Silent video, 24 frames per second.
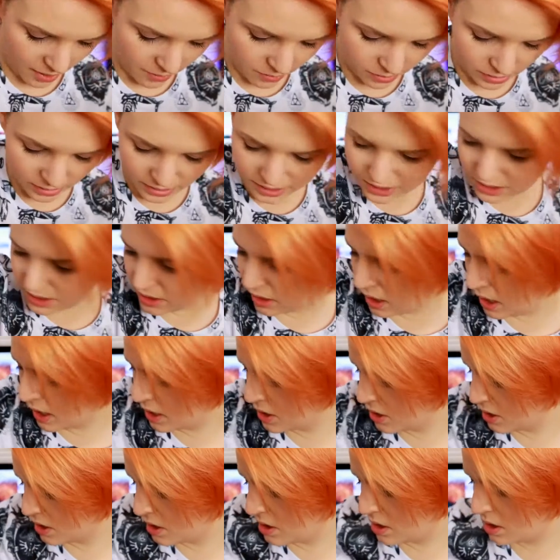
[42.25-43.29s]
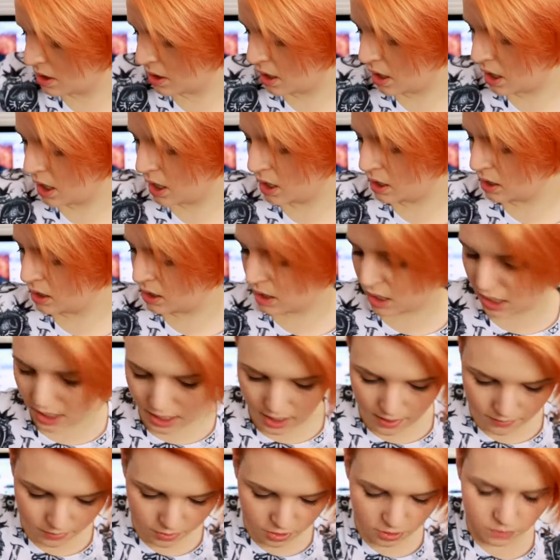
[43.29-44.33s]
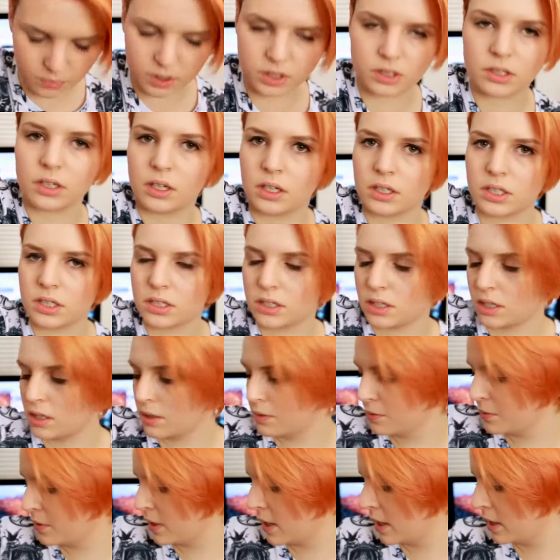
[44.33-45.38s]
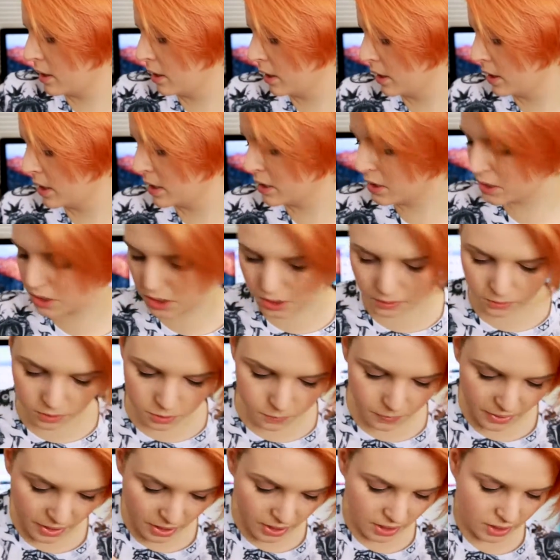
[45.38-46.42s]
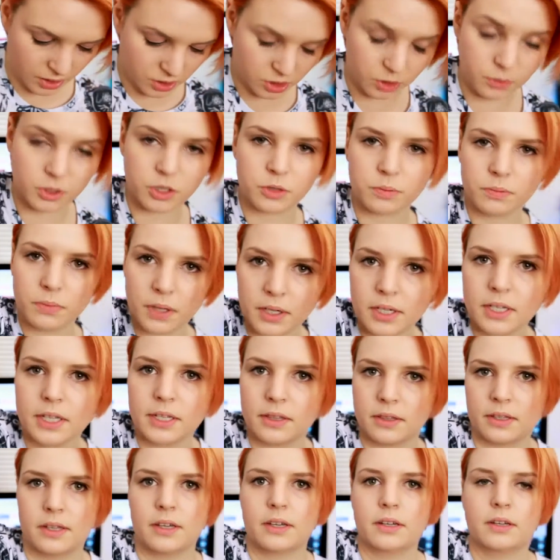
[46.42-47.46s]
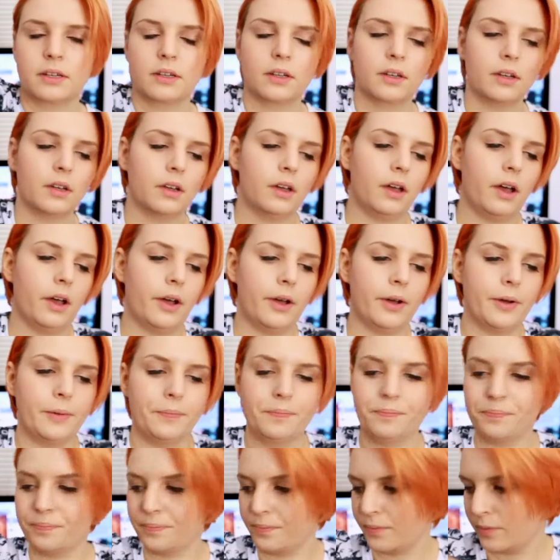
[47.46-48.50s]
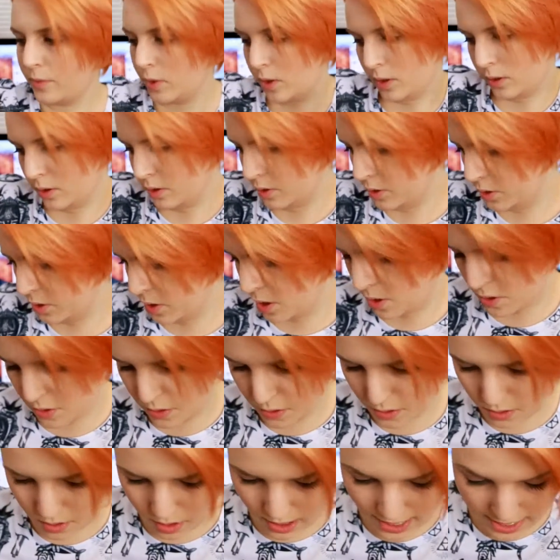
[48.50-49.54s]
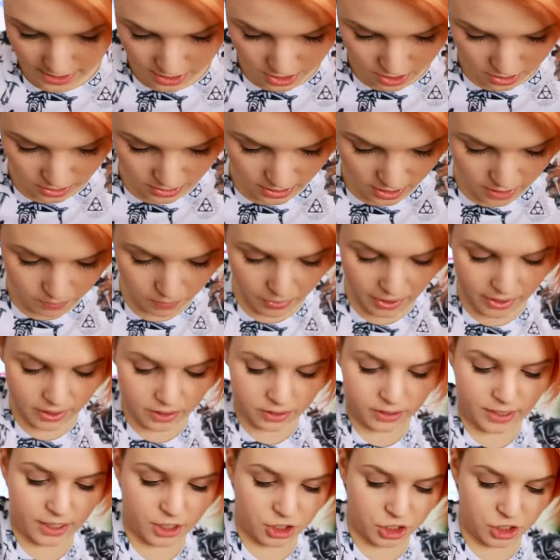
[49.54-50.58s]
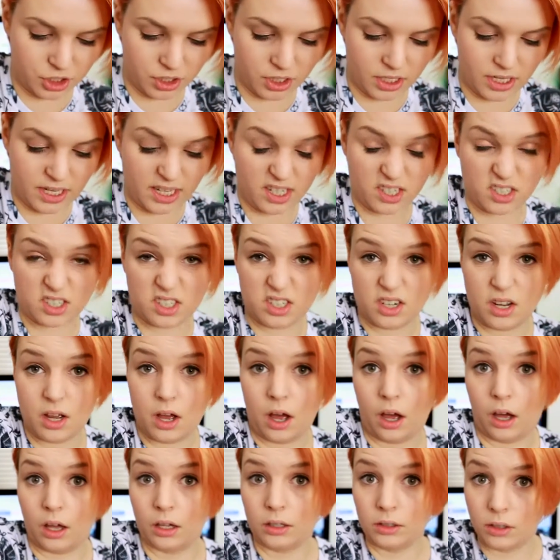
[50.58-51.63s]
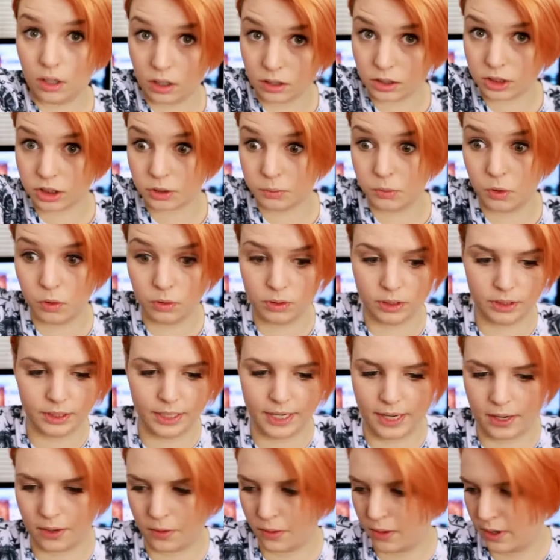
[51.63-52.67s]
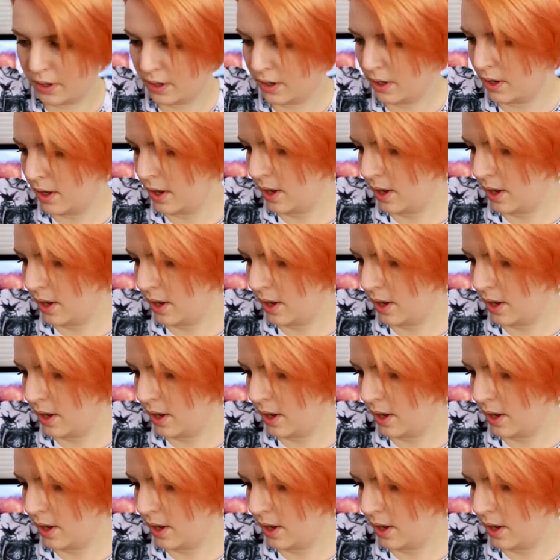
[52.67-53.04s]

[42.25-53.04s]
I realized that I have too much Lush stuff and I need to stop spending so much money in there. So actually my collection is a lot smaller now.